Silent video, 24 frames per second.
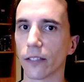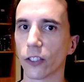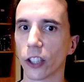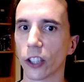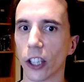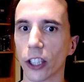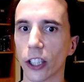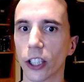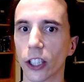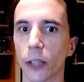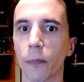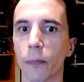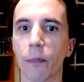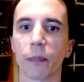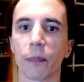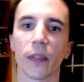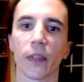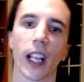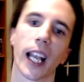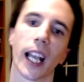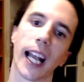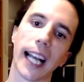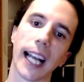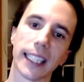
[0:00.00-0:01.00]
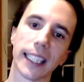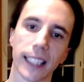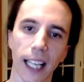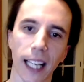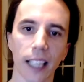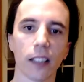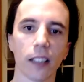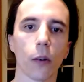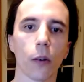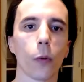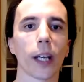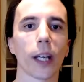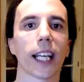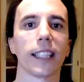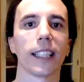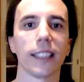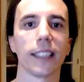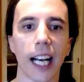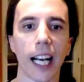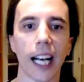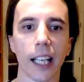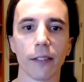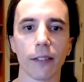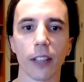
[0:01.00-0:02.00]
search, and then we can
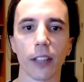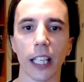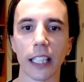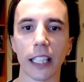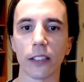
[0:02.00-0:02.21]
dive